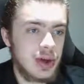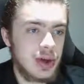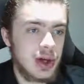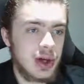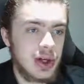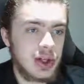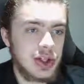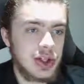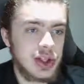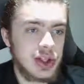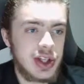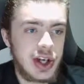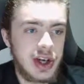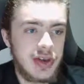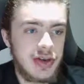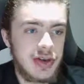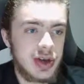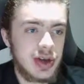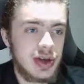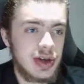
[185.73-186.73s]

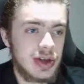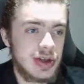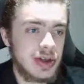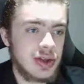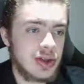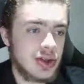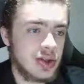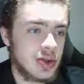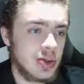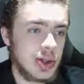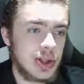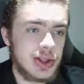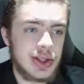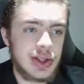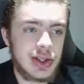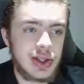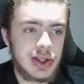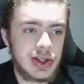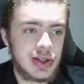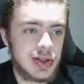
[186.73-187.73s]
Share it on
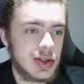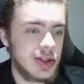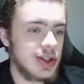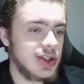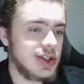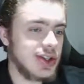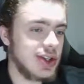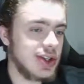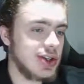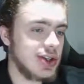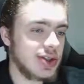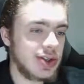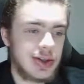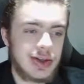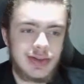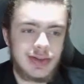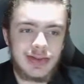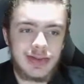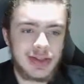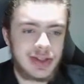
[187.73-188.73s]
Twitter, join the
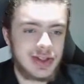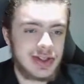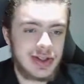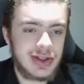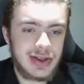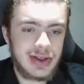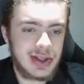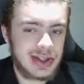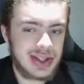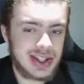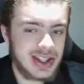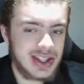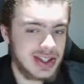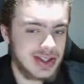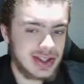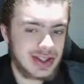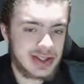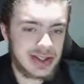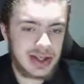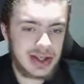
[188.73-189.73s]
Telegram. It's
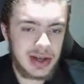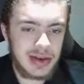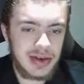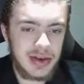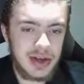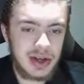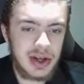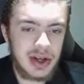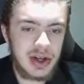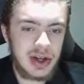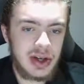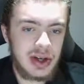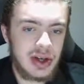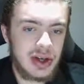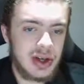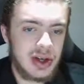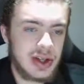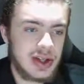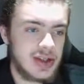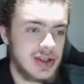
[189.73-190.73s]
easy stuff.
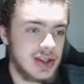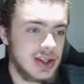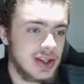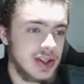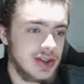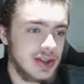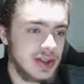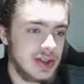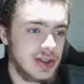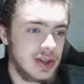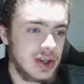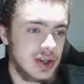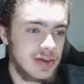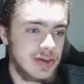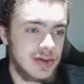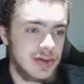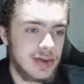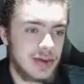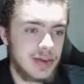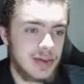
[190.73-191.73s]
It's easy stuff.